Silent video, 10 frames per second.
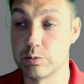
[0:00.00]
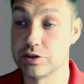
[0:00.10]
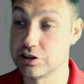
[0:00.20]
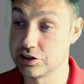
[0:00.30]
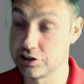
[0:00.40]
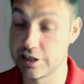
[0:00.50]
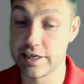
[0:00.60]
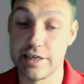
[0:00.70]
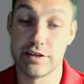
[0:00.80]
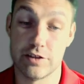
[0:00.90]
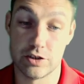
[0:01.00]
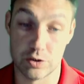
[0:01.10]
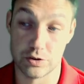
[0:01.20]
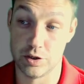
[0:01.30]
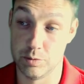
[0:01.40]
to see the
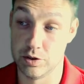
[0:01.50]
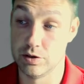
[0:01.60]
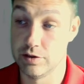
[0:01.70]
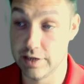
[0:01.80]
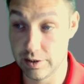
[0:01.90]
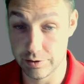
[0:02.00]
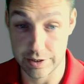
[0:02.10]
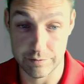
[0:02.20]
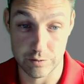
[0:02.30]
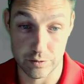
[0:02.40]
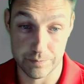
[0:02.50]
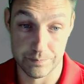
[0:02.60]
document they're looking for.